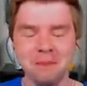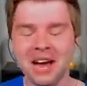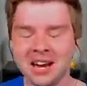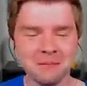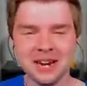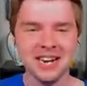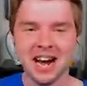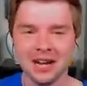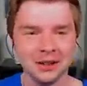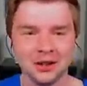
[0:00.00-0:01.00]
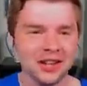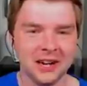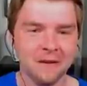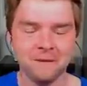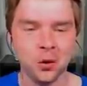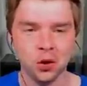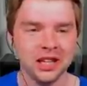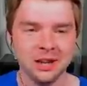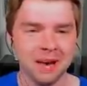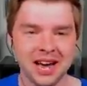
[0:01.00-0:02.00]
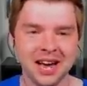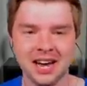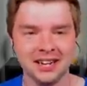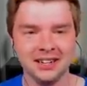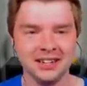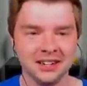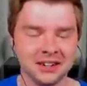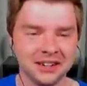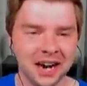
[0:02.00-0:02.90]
Make me not look like a fooly man.